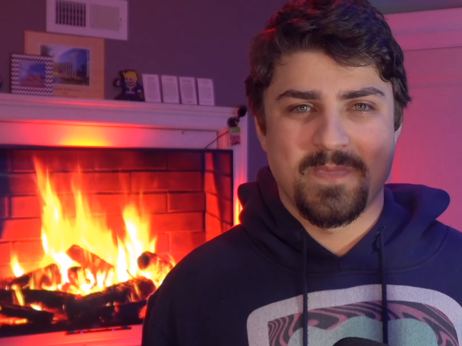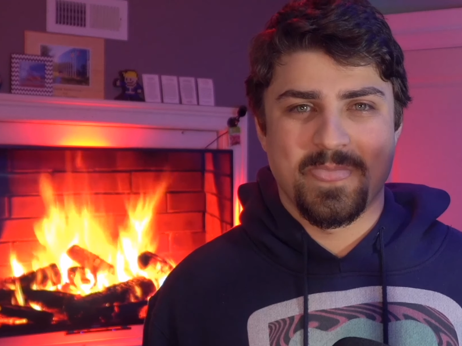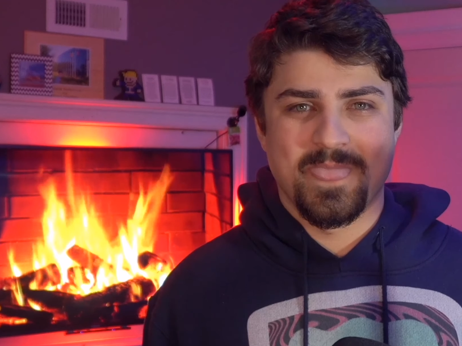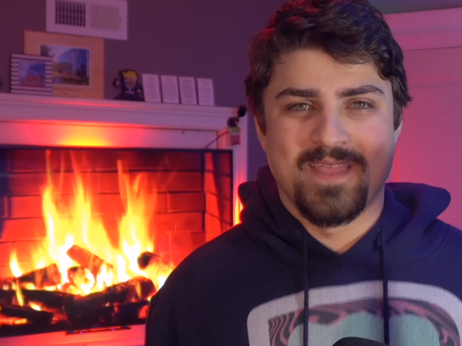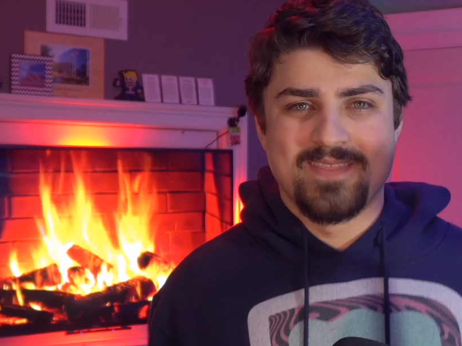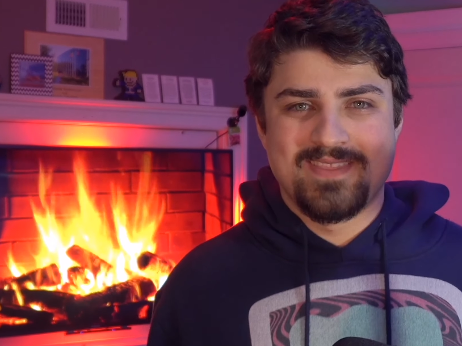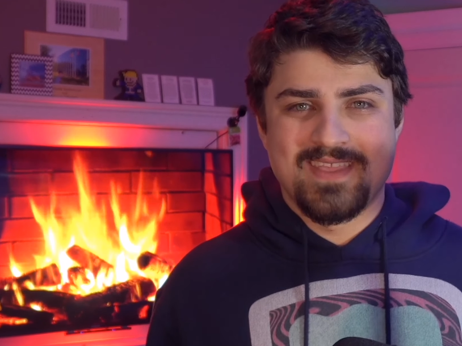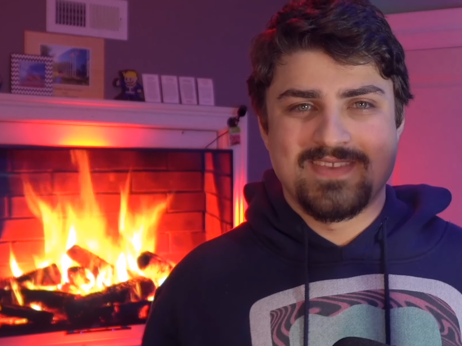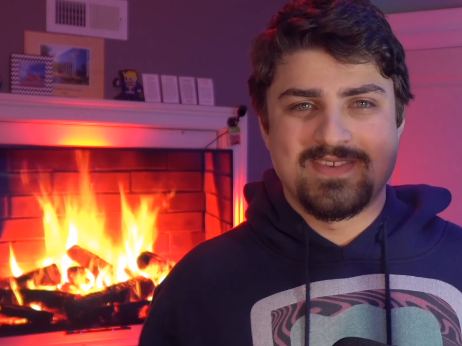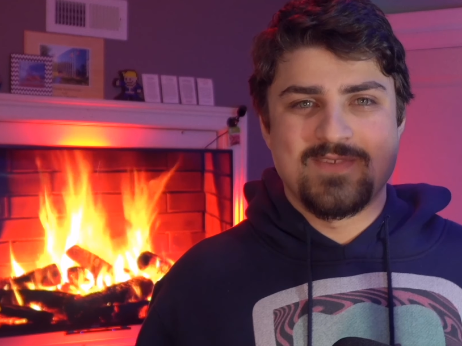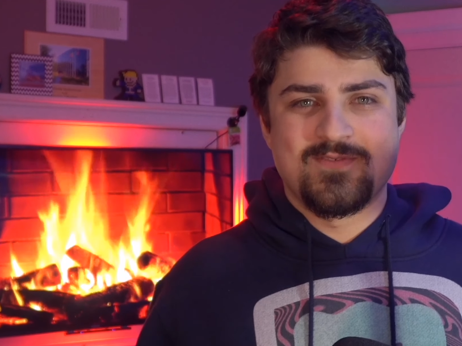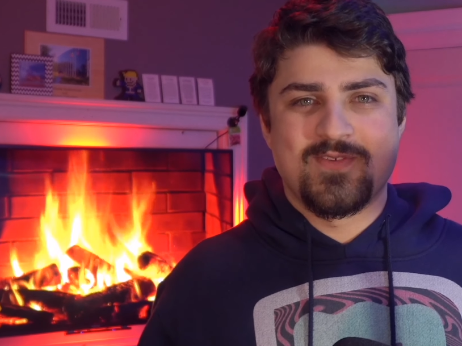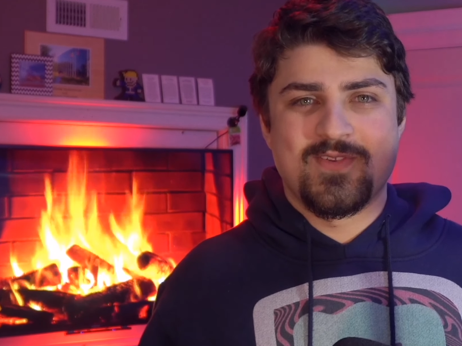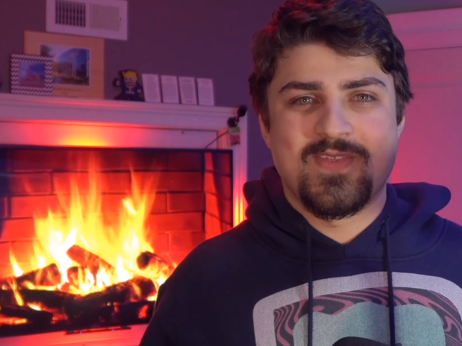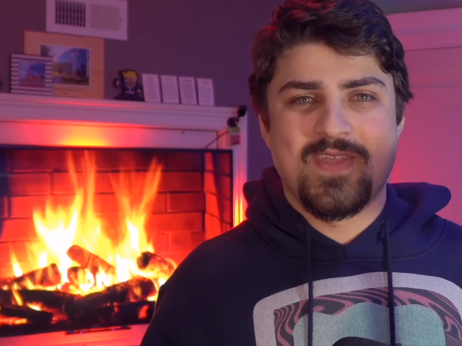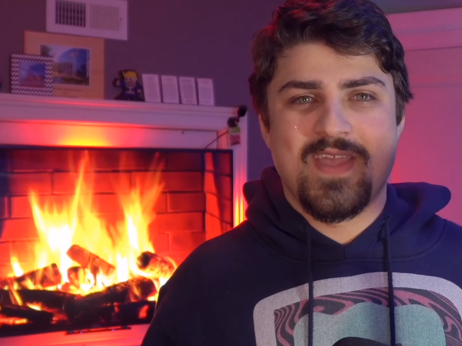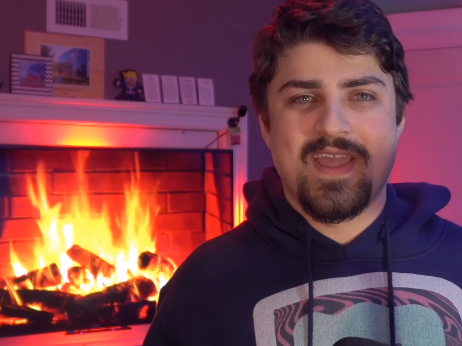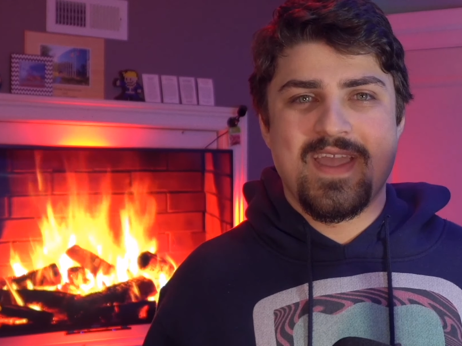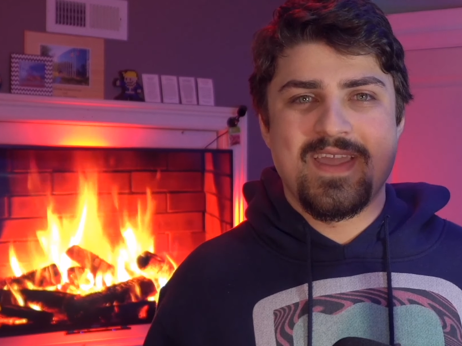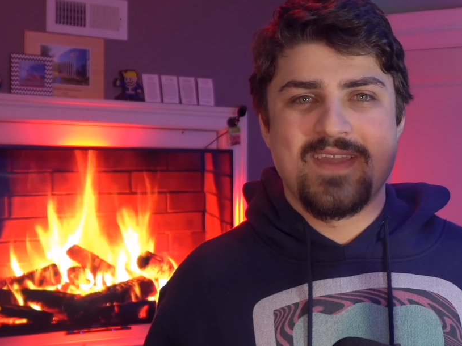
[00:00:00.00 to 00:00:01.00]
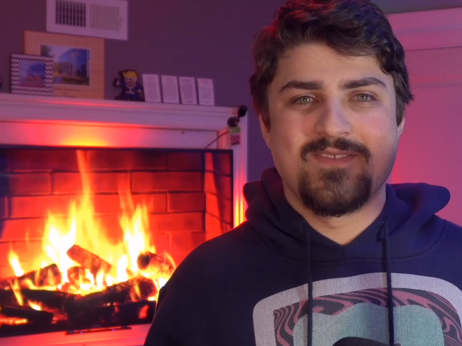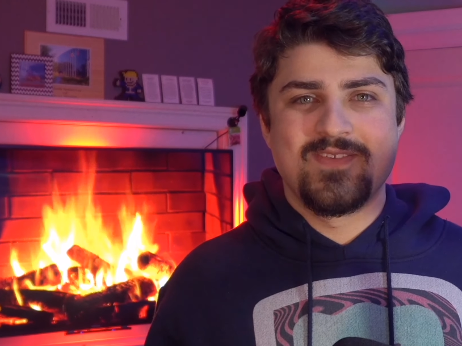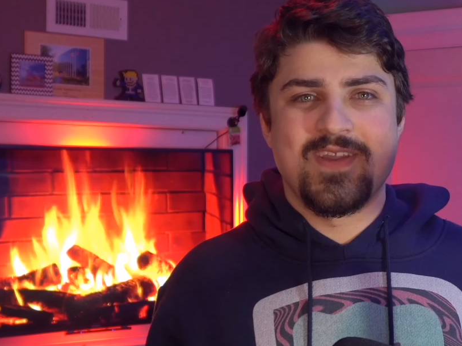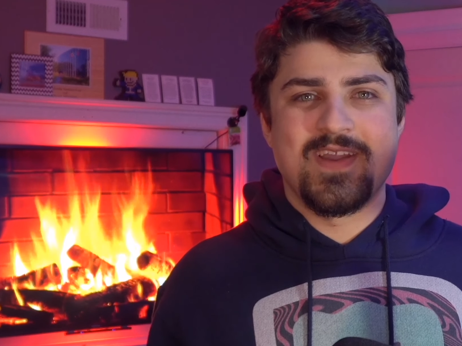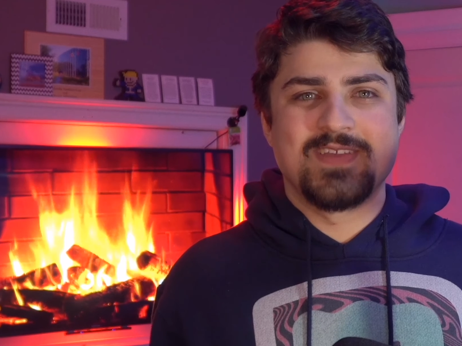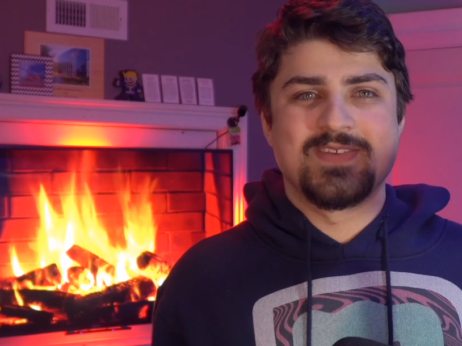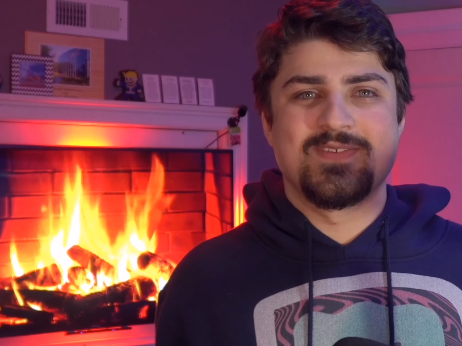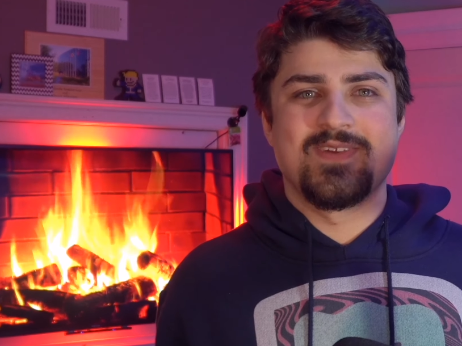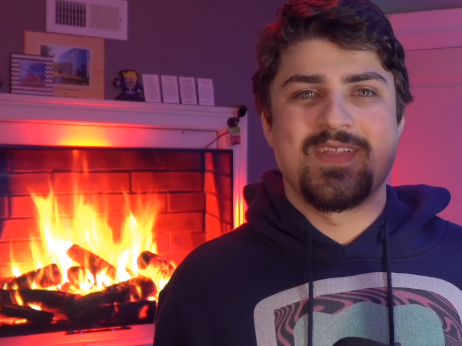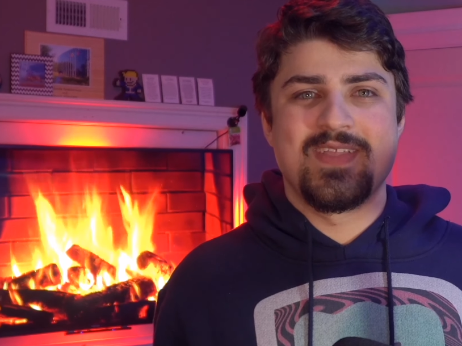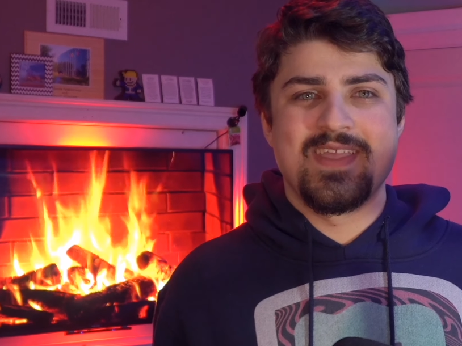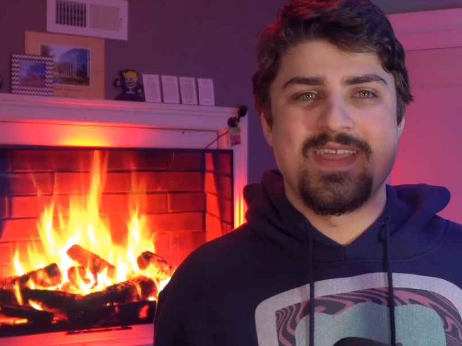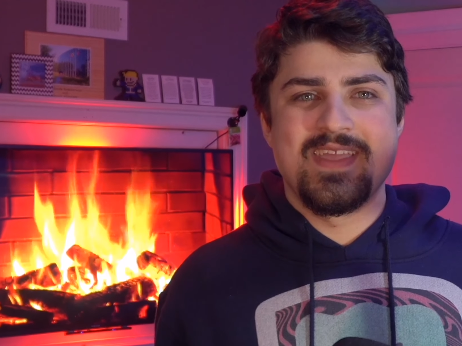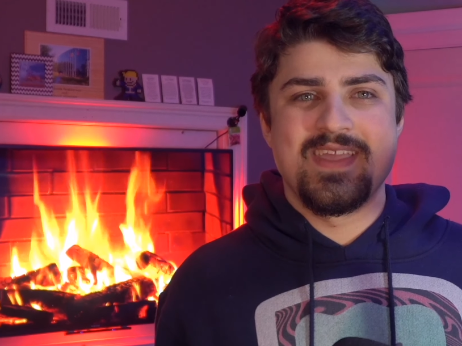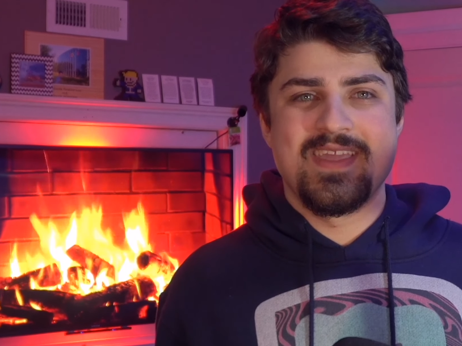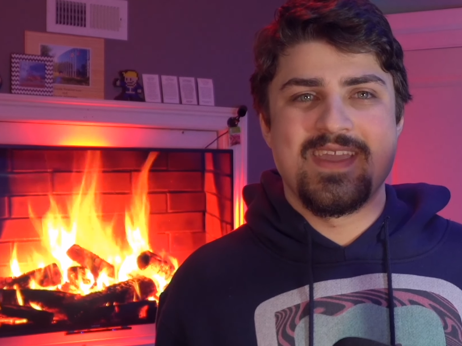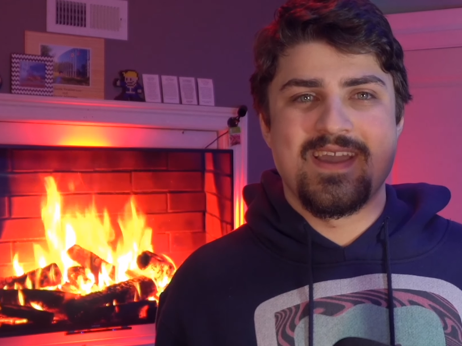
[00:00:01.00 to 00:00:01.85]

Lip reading: That's it for today. If you guys have any